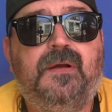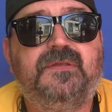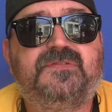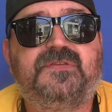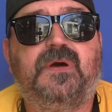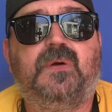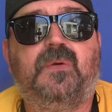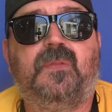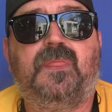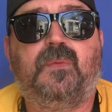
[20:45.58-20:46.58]

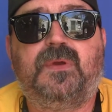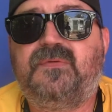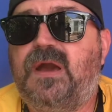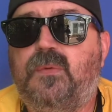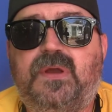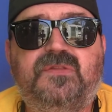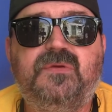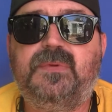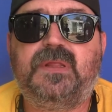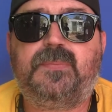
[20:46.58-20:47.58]
So we've got way
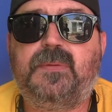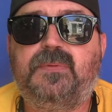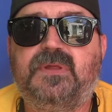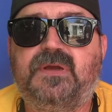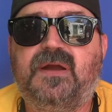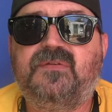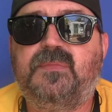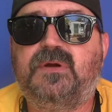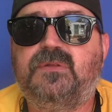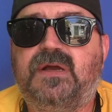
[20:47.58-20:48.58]
too many people in
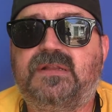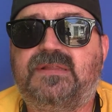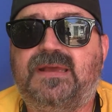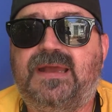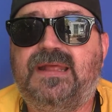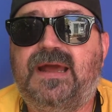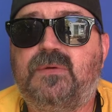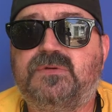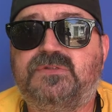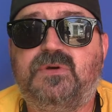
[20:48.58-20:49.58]
government who like to take eight
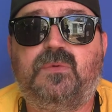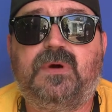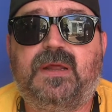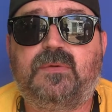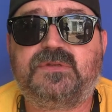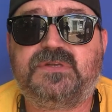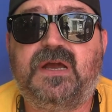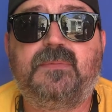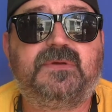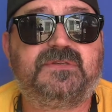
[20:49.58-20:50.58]
hours, do a one hour
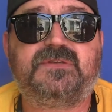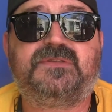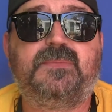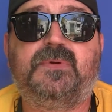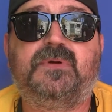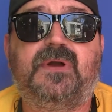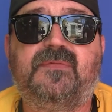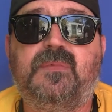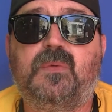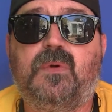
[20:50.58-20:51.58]
job because of the typical
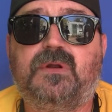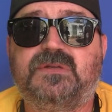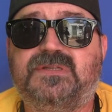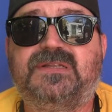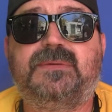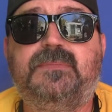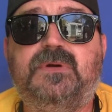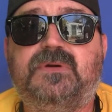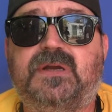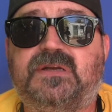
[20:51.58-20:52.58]
government workers. They like to
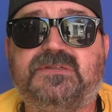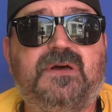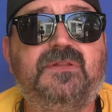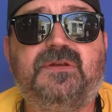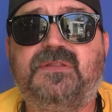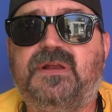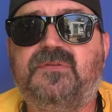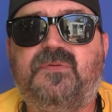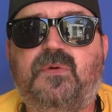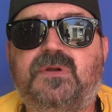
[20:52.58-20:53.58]
milk it because all they're
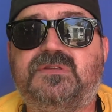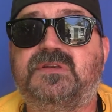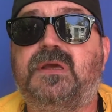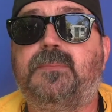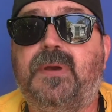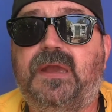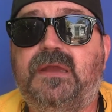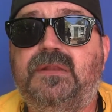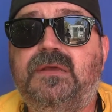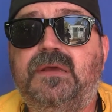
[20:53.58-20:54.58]
there for is to get
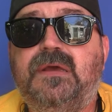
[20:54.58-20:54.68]
paid,